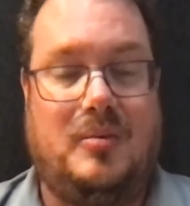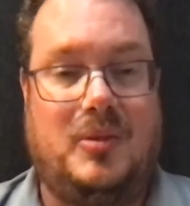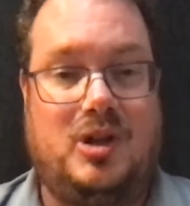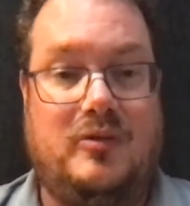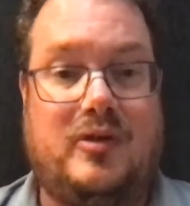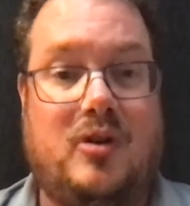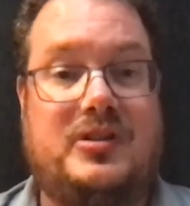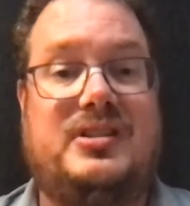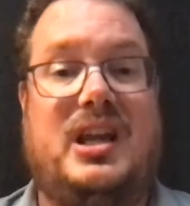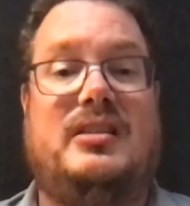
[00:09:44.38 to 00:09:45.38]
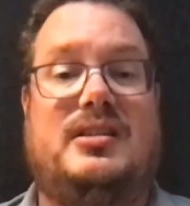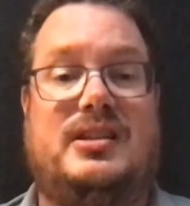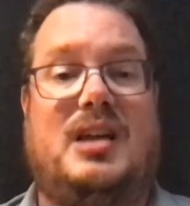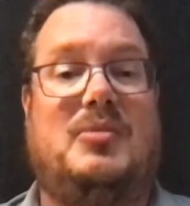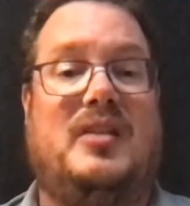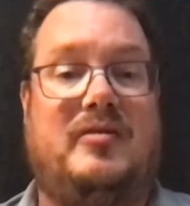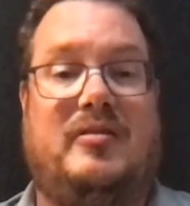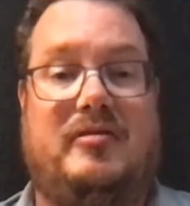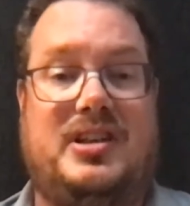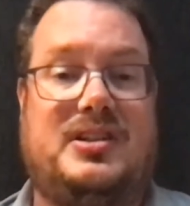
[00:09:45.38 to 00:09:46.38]
You've got to take the same level
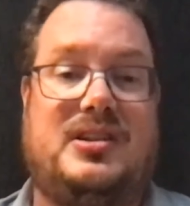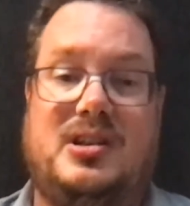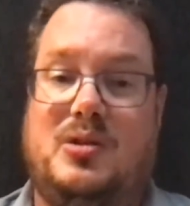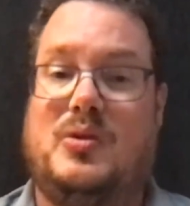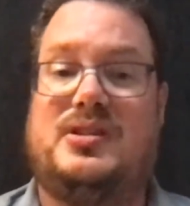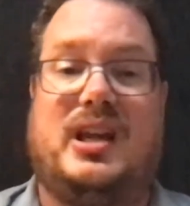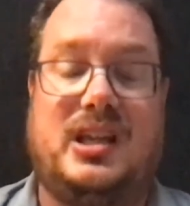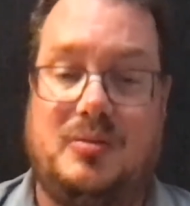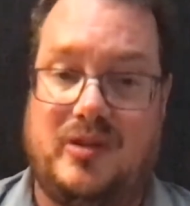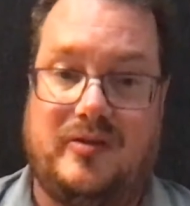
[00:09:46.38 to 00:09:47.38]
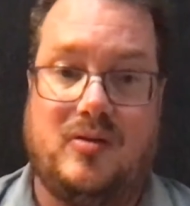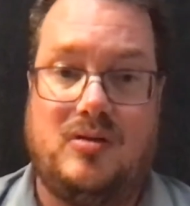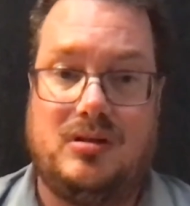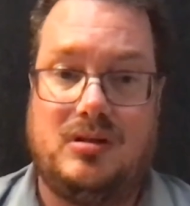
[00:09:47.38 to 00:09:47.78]
of risks that you were taking before.